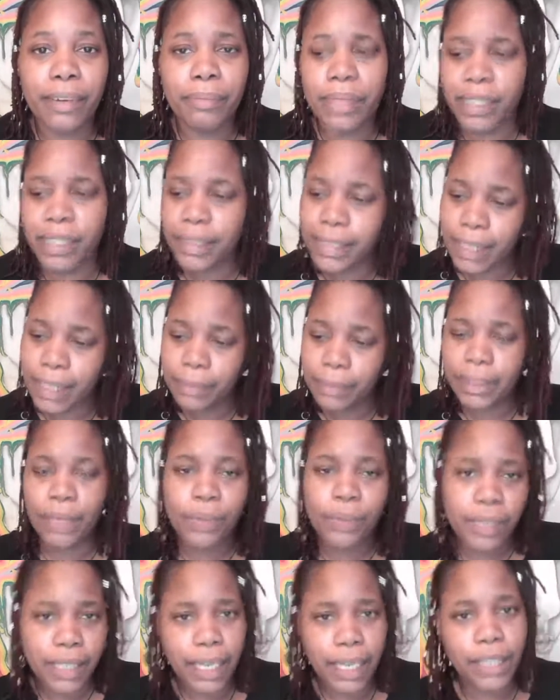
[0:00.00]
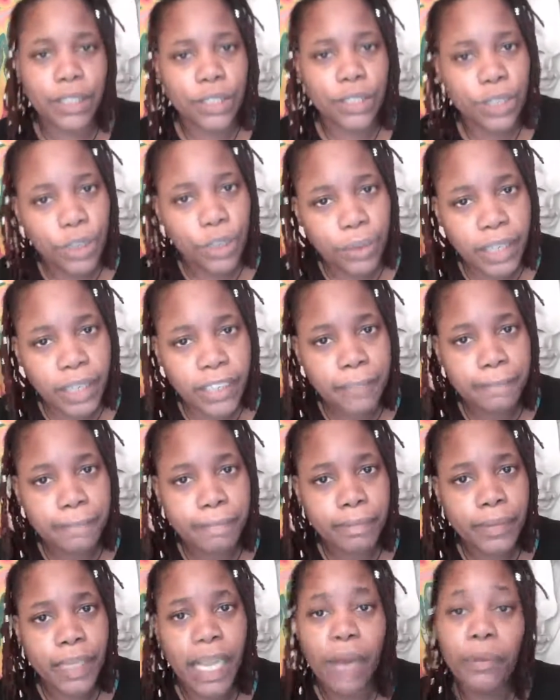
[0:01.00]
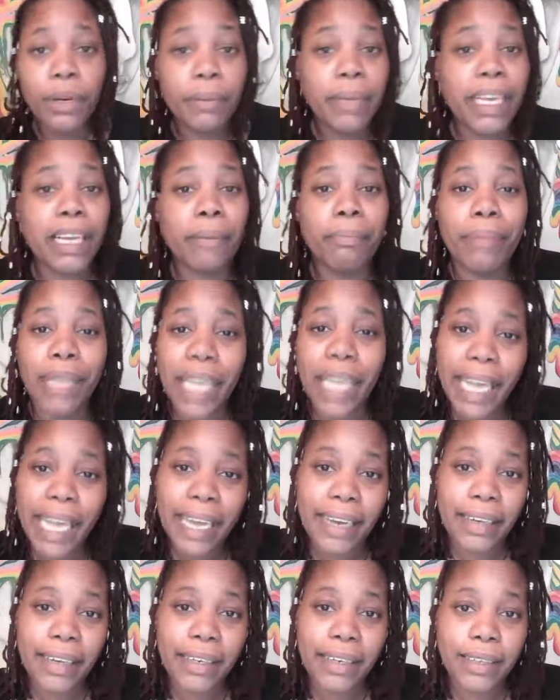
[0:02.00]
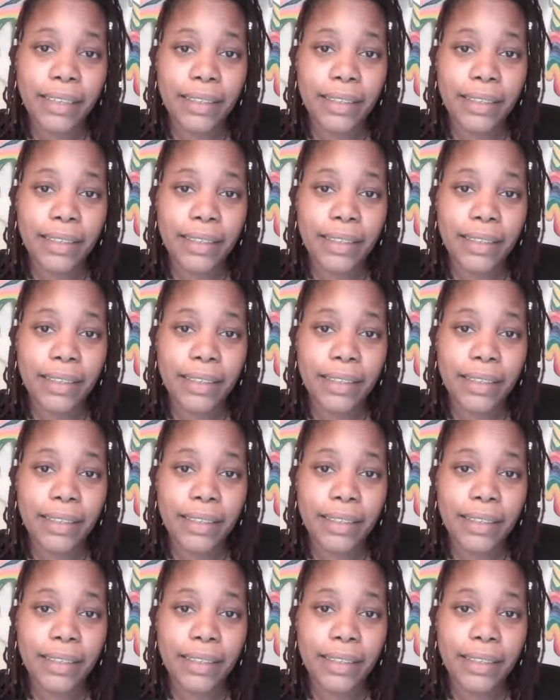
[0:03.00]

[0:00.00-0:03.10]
but the steps that we take to do it. I want to make a plan.